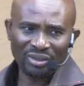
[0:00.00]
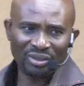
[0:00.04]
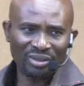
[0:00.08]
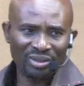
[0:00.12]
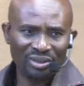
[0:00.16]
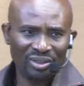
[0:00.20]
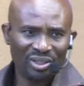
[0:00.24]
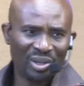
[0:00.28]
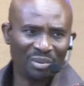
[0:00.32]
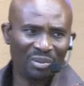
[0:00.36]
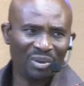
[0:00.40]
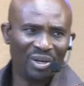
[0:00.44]

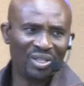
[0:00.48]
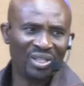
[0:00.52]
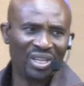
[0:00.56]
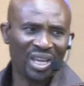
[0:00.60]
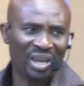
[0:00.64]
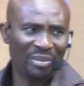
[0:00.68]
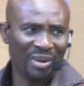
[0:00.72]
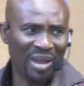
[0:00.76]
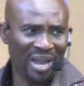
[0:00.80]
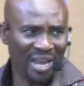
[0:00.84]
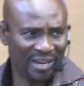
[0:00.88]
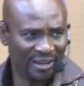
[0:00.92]
Somebody say
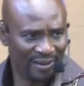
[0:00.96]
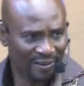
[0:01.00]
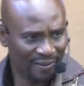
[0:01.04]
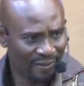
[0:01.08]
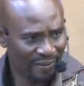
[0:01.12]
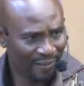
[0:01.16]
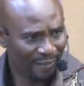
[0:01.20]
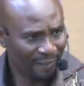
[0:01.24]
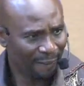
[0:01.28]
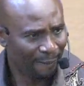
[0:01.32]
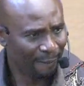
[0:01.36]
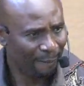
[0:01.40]
amen.
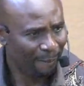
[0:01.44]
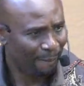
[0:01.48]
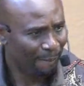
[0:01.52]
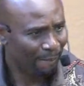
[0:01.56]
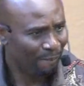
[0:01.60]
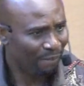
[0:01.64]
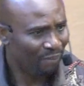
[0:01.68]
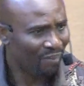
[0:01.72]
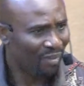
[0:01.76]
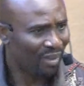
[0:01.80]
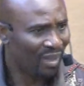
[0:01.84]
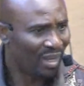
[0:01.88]

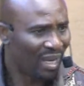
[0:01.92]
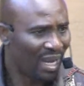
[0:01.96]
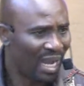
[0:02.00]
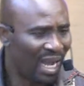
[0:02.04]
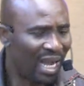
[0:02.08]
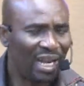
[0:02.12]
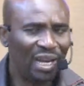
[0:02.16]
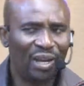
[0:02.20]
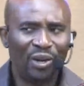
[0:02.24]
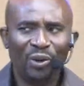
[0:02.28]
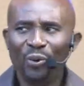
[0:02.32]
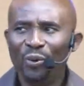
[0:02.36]

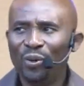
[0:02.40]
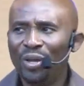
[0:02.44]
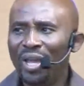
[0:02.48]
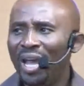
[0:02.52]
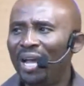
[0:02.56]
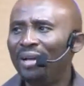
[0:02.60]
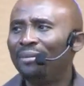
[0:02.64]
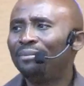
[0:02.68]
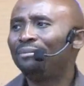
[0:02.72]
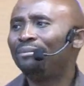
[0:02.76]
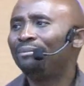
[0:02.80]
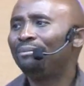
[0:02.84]

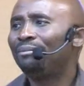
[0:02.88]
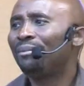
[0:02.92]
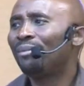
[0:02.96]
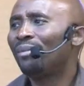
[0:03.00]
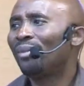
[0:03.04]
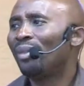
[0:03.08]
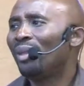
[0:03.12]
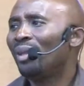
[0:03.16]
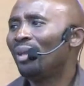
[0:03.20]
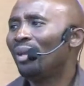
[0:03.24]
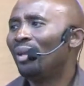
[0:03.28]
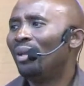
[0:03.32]
Hallelujah.
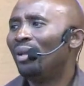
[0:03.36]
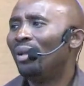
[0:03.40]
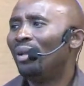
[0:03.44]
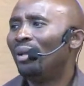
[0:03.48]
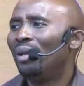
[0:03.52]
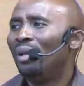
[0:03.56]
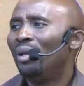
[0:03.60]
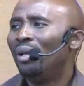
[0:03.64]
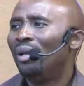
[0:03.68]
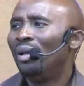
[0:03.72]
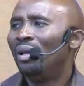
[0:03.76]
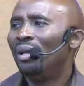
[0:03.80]

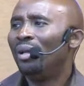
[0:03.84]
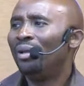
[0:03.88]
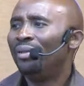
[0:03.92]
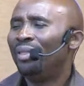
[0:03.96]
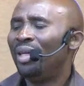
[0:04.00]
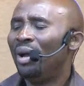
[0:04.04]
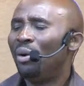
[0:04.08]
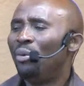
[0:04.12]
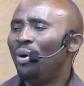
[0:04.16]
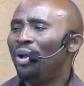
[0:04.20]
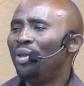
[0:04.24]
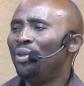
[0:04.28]

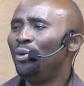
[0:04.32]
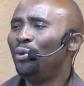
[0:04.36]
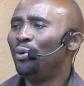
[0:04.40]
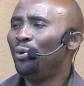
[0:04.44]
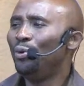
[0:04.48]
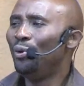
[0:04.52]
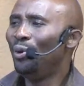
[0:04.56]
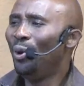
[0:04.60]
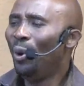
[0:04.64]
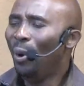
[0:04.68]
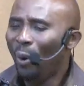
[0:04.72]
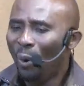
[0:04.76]
That when you
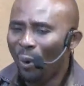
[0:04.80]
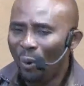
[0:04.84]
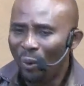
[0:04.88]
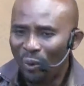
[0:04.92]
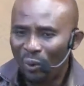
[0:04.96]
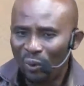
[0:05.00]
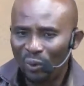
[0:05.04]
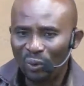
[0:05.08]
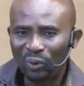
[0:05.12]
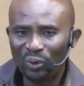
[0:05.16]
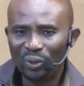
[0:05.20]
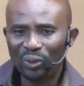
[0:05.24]
know,